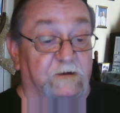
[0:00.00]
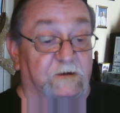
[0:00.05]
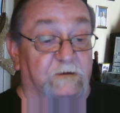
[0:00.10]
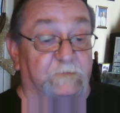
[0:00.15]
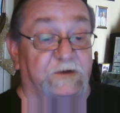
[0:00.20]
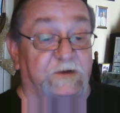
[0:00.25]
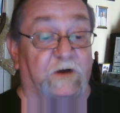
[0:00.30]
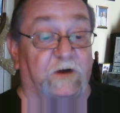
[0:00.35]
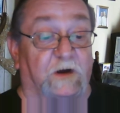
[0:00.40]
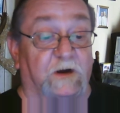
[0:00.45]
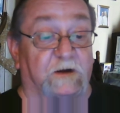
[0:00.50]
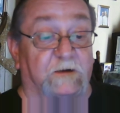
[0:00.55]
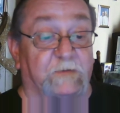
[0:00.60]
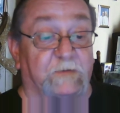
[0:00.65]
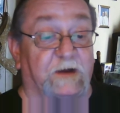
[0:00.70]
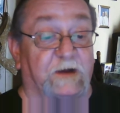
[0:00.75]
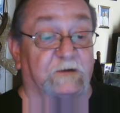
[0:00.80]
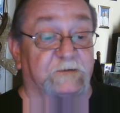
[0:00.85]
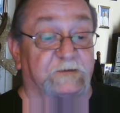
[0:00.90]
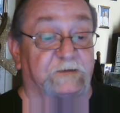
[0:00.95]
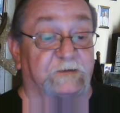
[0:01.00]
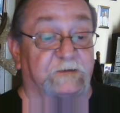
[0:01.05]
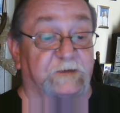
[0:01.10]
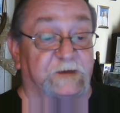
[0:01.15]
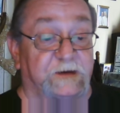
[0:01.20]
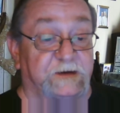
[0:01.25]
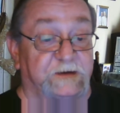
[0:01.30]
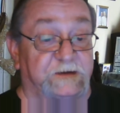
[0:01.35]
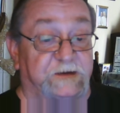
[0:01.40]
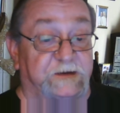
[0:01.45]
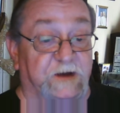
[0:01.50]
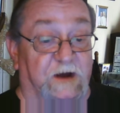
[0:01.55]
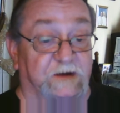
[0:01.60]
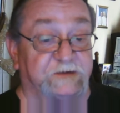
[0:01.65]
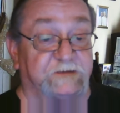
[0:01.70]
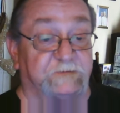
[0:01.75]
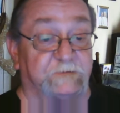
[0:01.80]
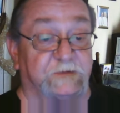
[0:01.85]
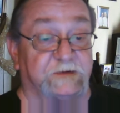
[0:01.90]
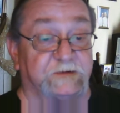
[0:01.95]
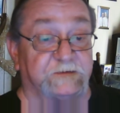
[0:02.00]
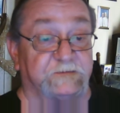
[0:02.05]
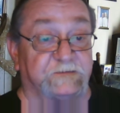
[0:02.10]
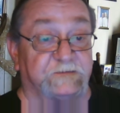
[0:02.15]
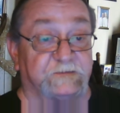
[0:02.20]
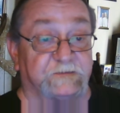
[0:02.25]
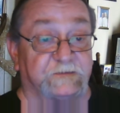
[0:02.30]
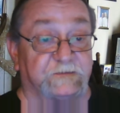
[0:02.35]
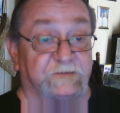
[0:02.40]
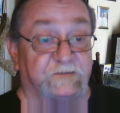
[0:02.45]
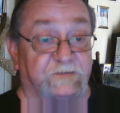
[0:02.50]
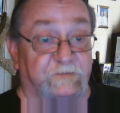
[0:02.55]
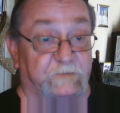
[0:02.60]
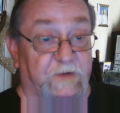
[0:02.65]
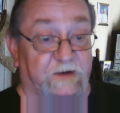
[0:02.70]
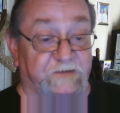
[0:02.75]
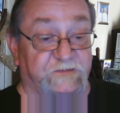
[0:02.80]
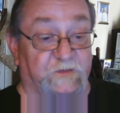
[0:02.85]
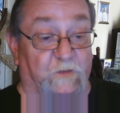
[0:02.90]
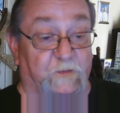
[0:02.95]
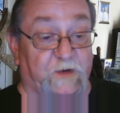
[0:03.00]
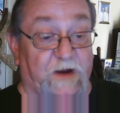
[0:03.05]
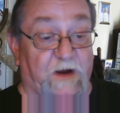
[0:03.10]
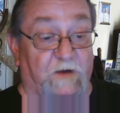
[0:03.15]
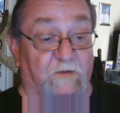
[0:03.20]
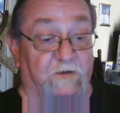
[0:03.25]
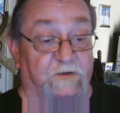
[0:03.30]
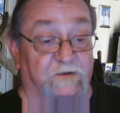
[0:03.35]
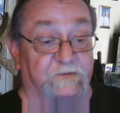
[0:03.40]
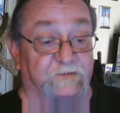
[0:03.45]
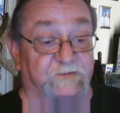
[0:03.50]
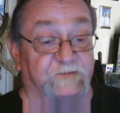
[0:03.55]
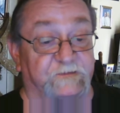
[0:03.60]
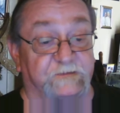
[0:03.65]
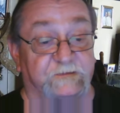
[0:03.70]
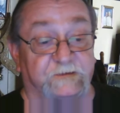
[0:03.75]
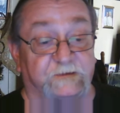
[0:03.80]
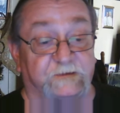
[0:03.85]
Let me talk about the Dutchman's special powers.